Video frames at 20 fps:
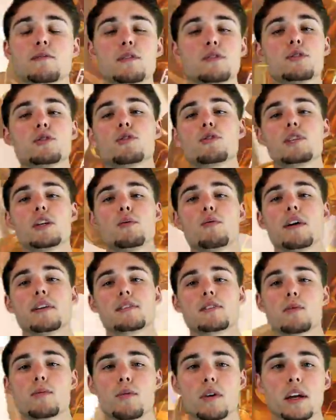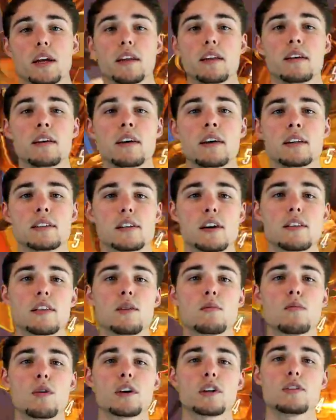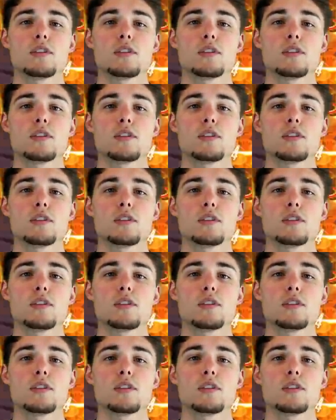you truly want to win. Tell them what you